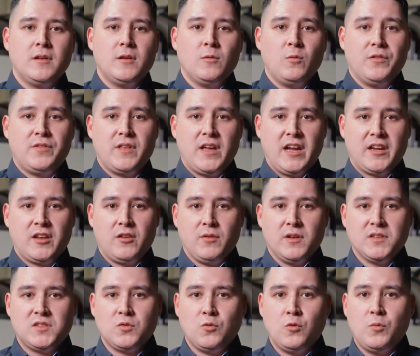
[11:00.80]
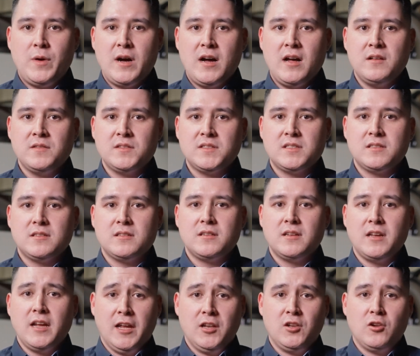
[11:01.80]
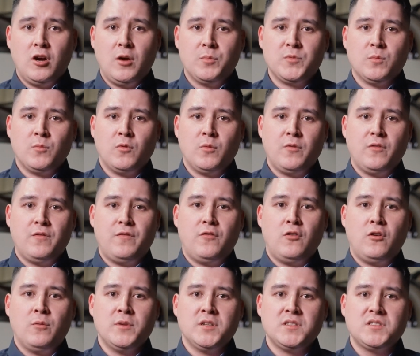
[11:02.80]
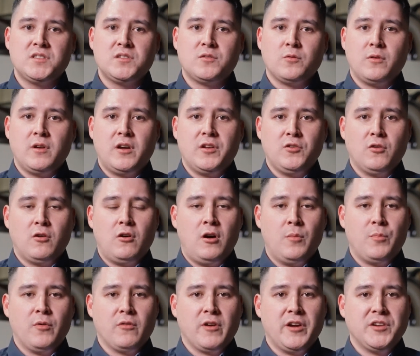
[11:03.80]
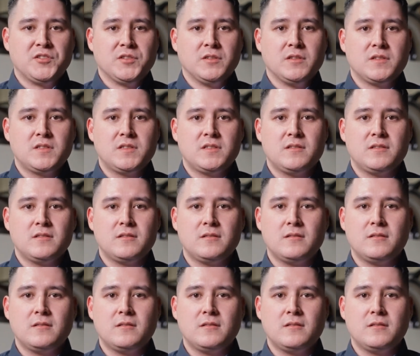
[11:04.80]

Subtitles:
with accurate toolpaths and optimal performance throughout your operations.